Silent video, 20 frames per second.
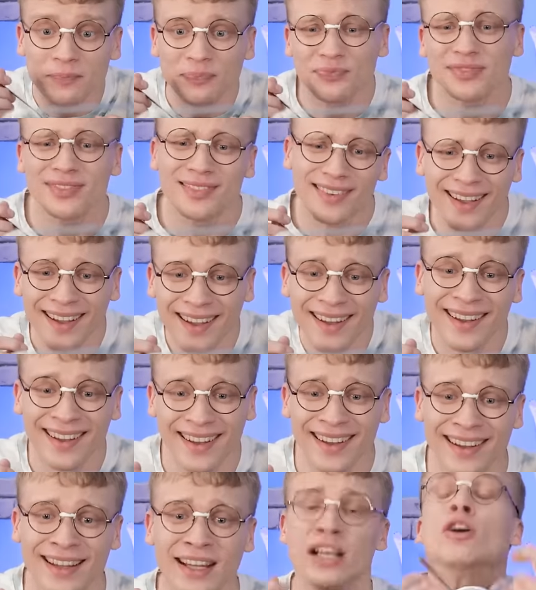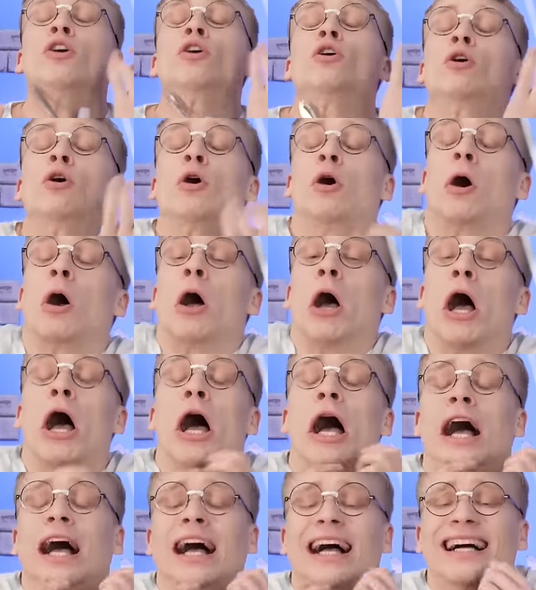Wow. Oh!
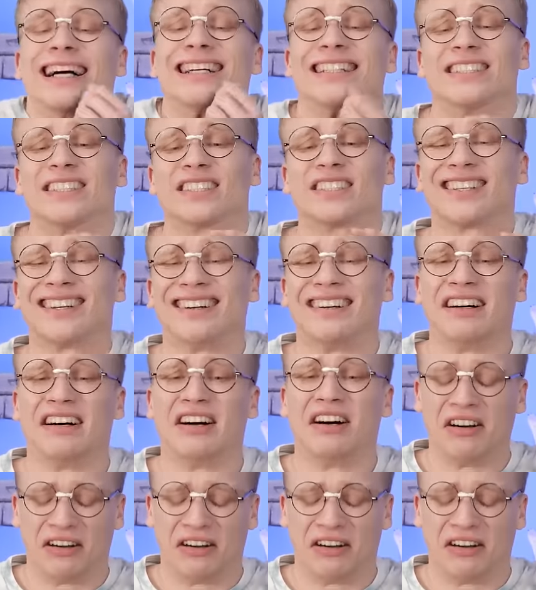Ah! Hot!